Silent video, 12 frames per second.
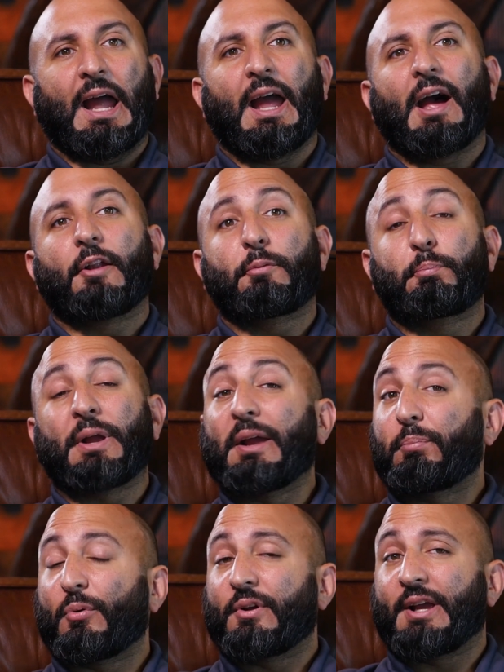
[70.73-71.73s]
And
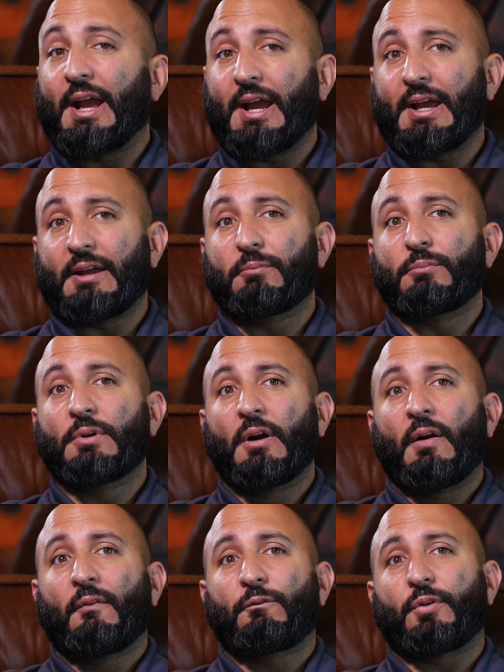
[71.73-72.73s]
people
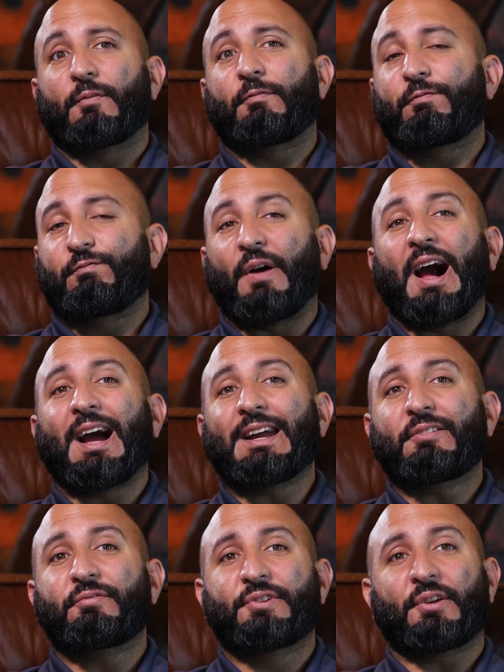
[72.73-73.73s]
came from
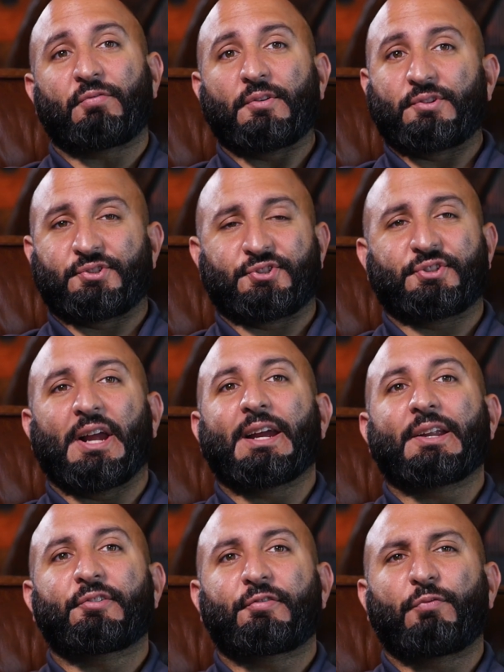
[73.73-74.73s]
5 different
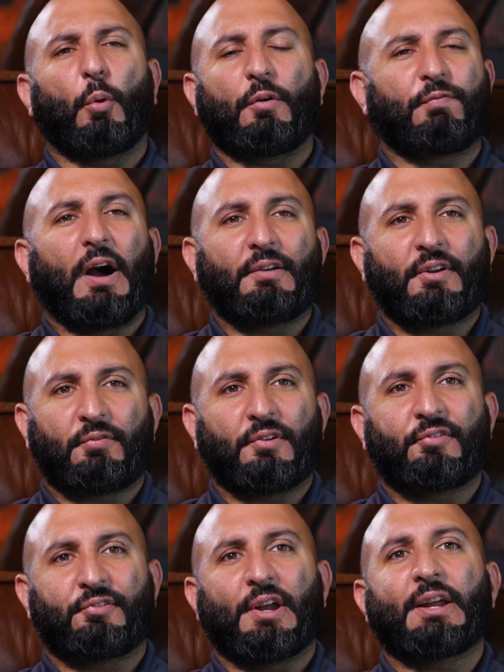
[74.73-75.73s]
states, 4 or 5
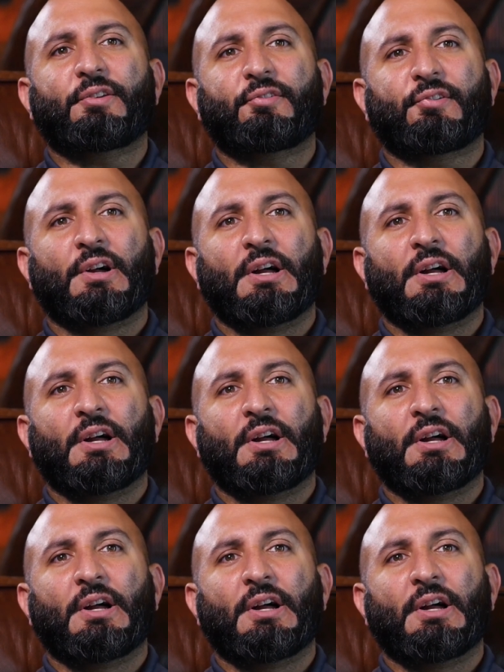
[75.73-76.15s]
different states.